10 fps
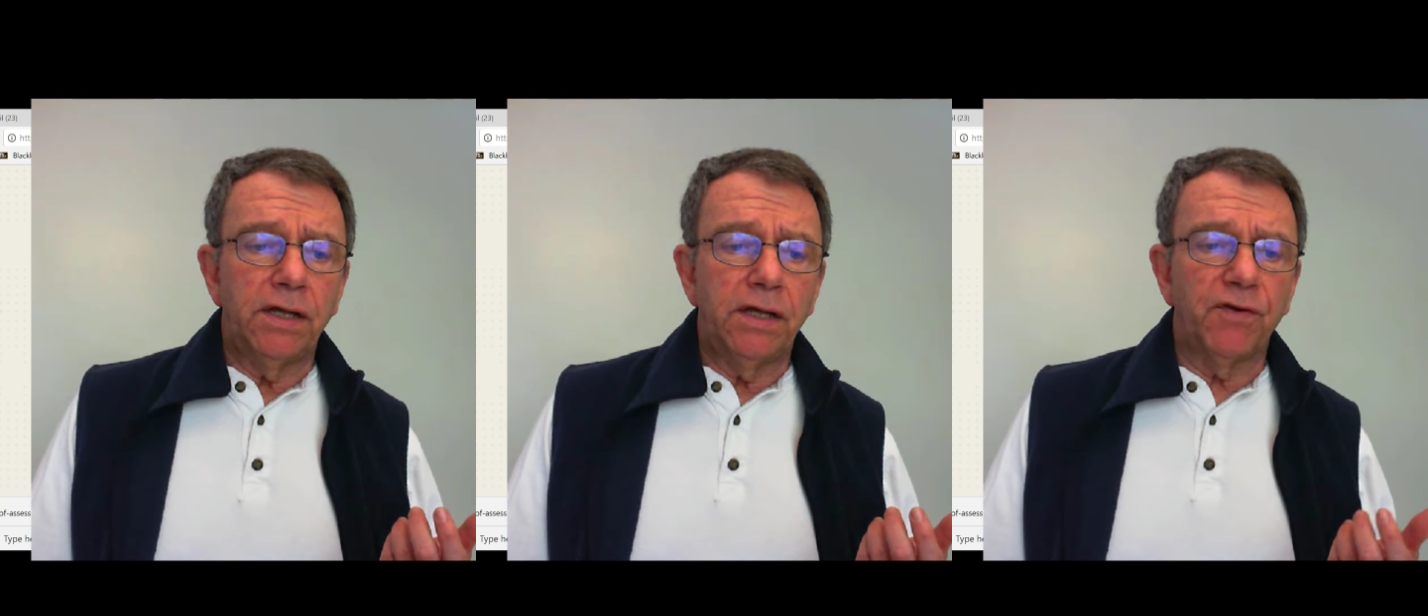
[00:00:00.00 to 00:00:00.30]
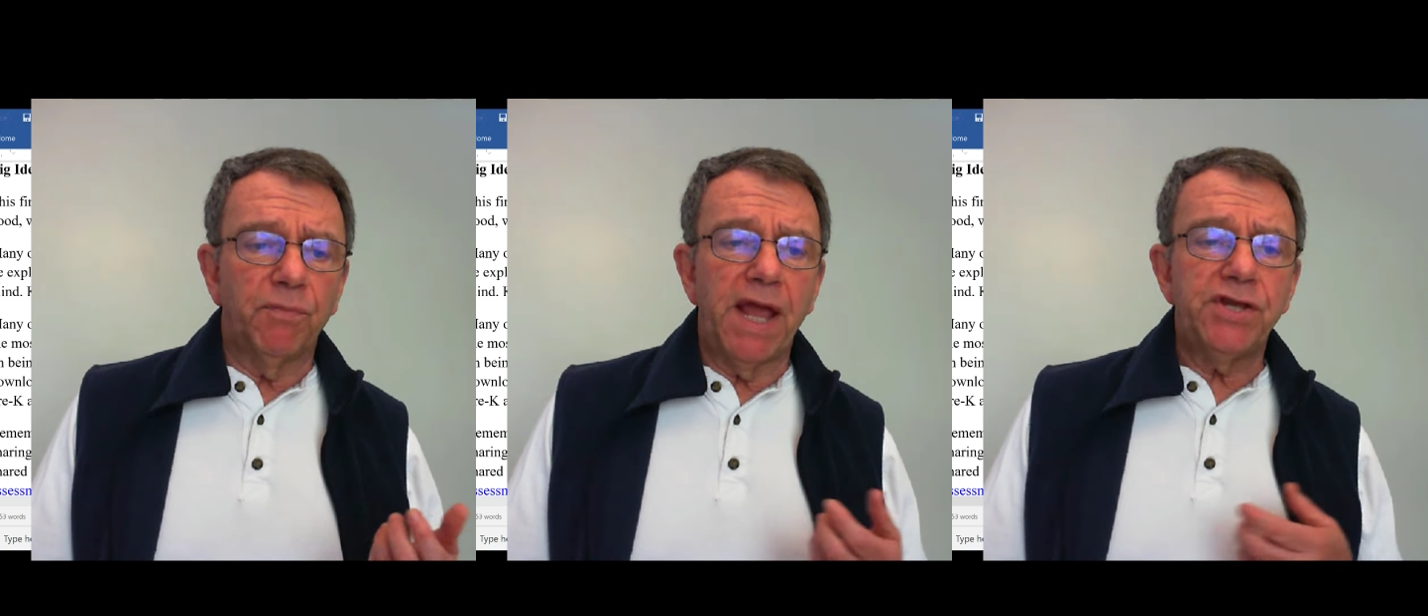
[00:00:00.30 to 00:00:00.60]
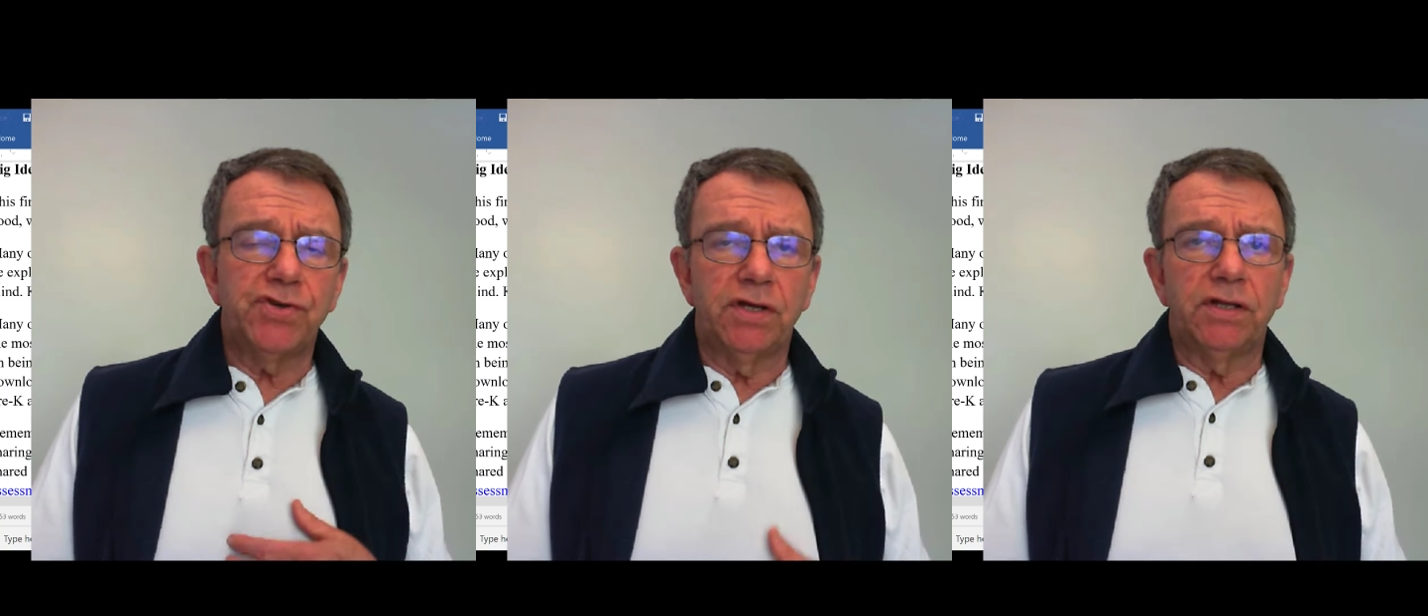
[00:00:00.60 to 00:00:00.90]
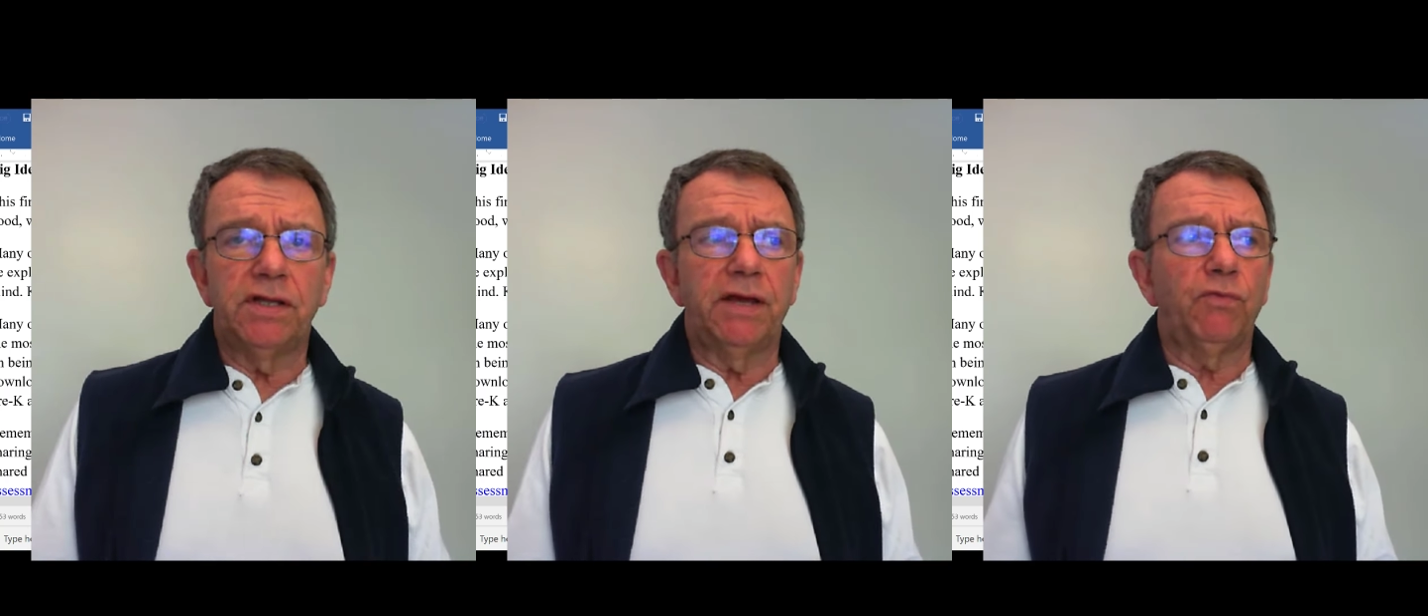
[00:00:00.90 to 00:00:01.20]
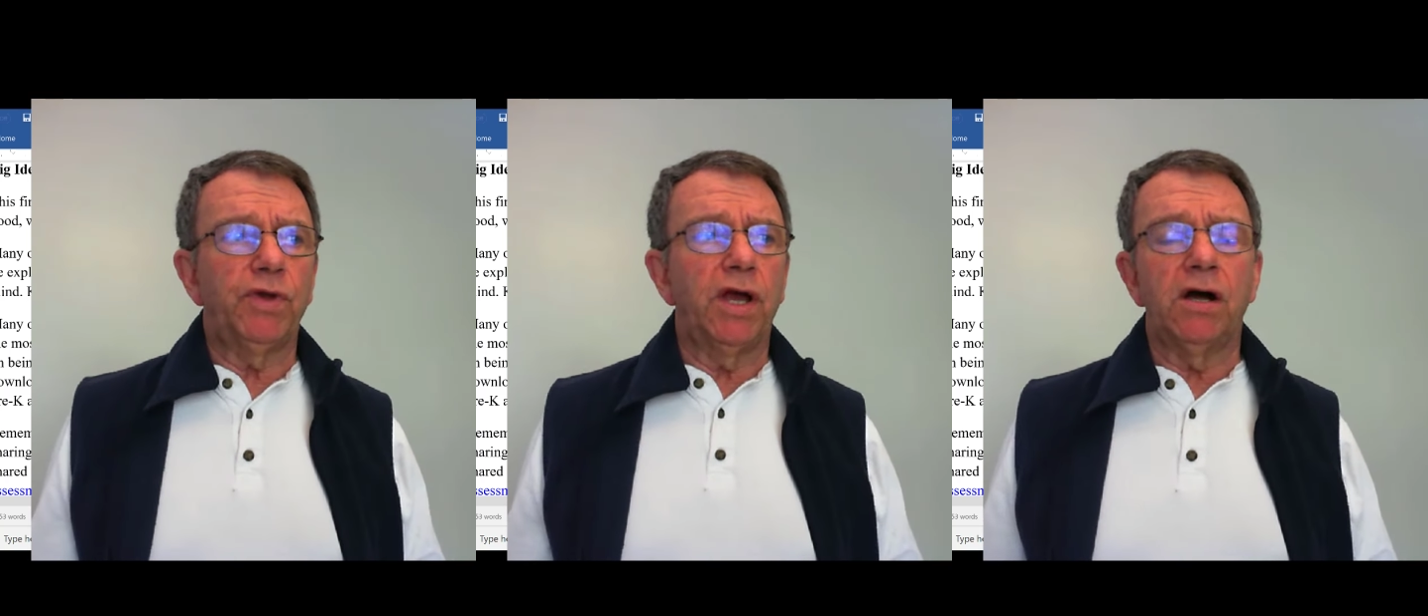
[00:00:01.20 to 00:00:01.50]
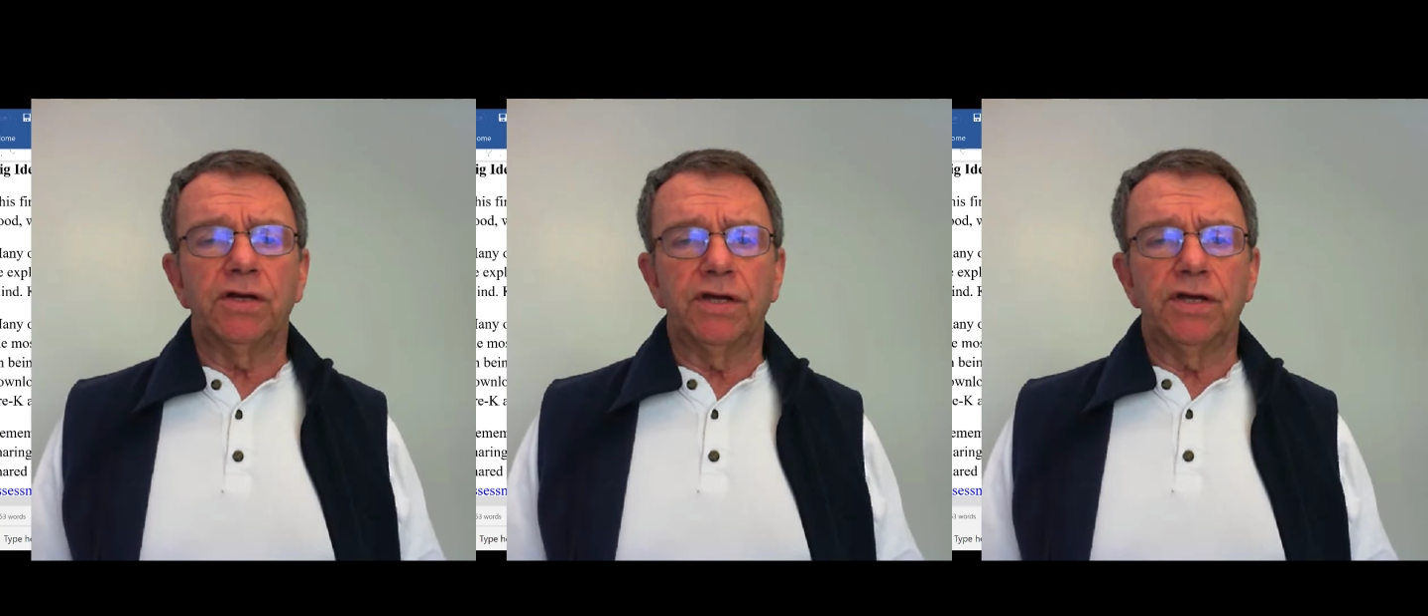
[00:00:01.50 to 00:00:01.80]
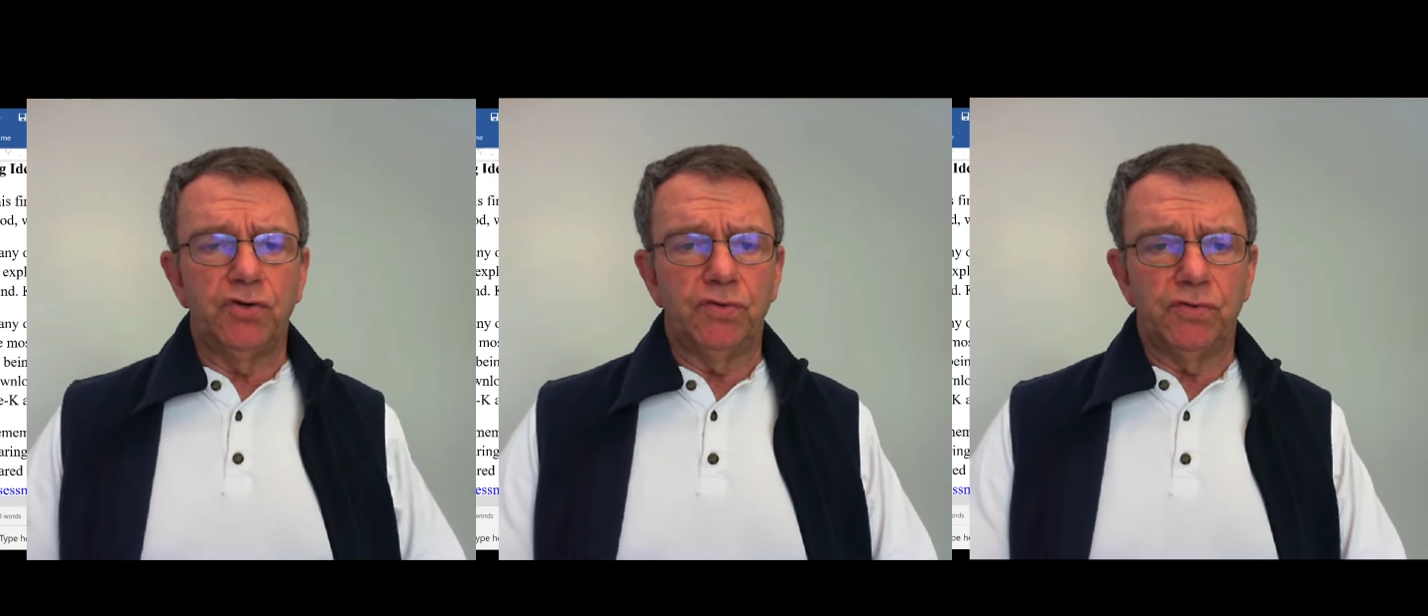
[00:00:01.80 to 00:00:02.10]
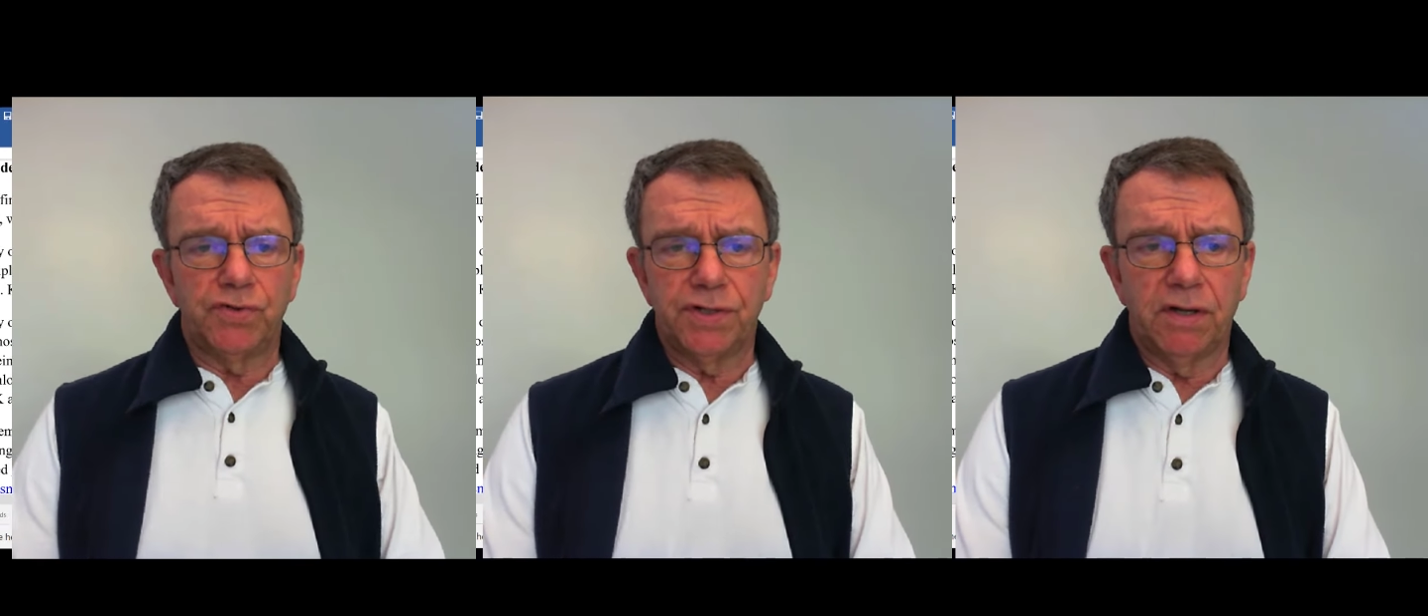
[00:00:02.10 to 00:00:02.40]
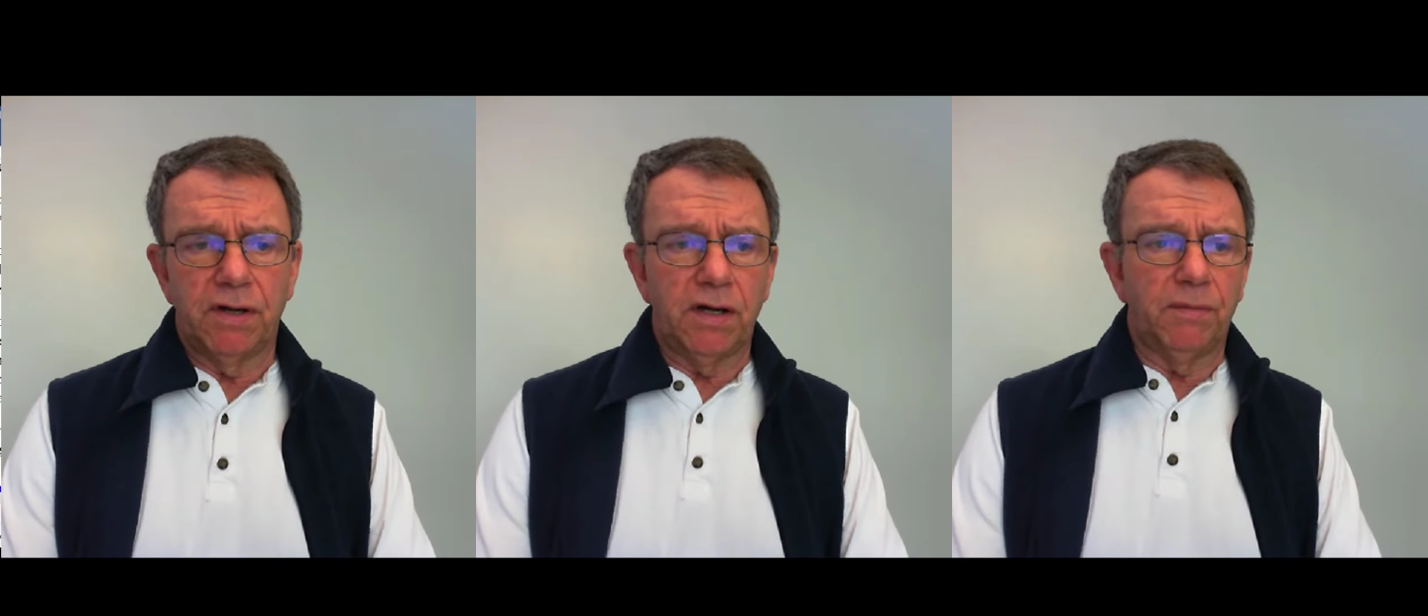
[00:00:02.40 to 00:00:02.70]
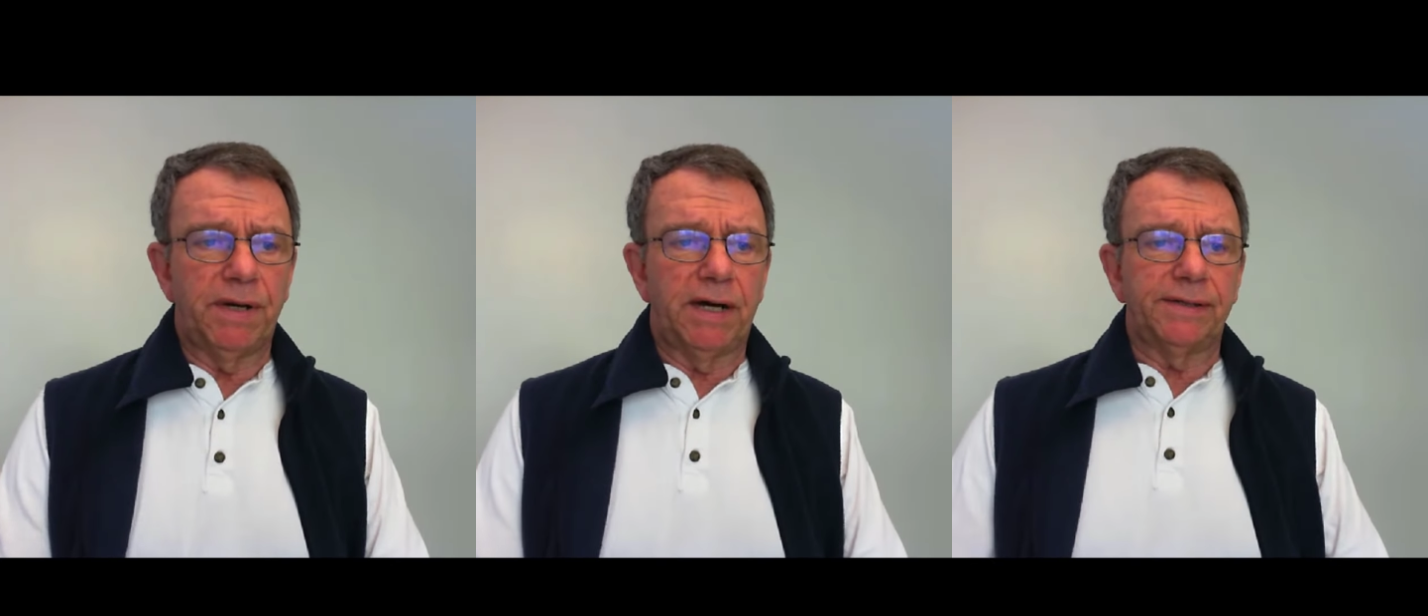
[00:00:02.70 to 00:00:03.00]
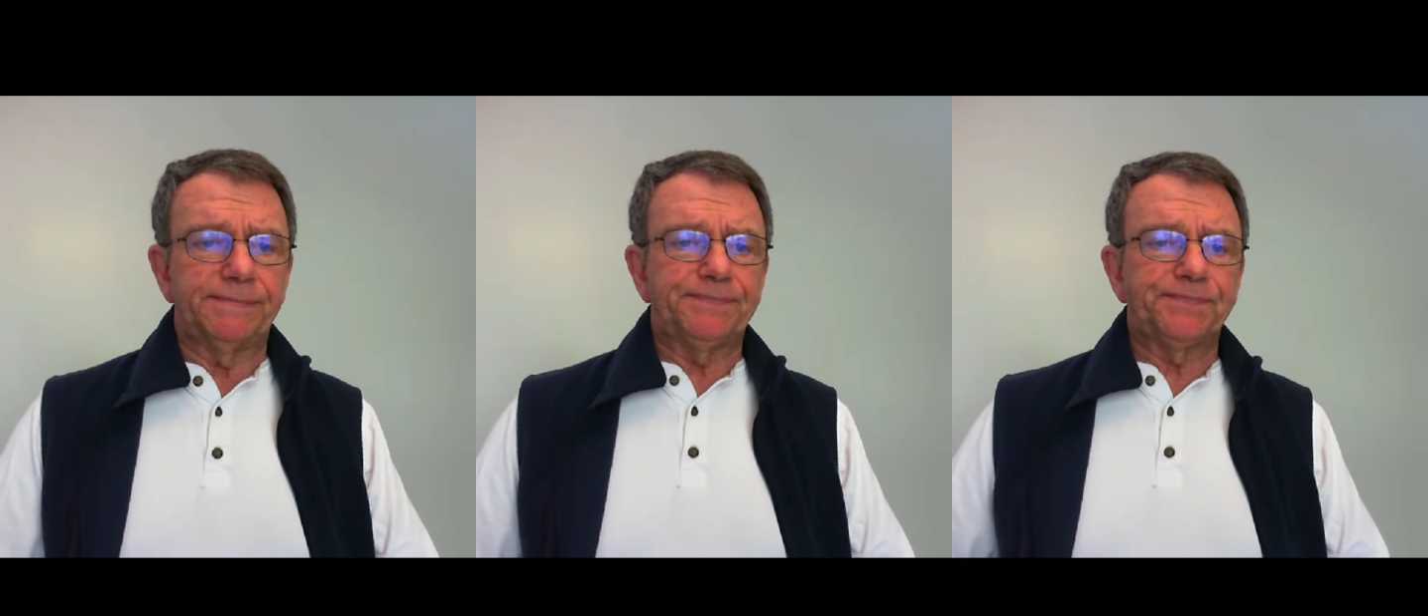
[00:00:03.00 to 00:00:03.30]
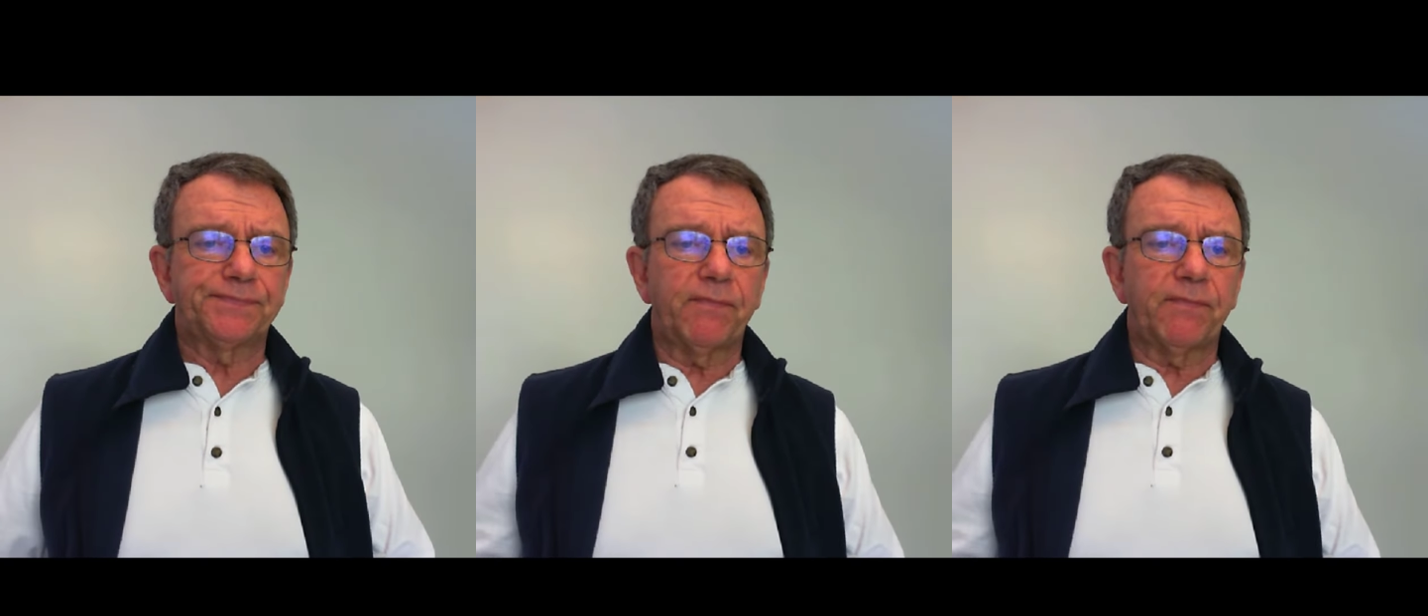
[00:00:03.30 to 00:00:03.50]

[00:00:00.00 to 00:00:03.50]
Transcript: information that we all can use about it.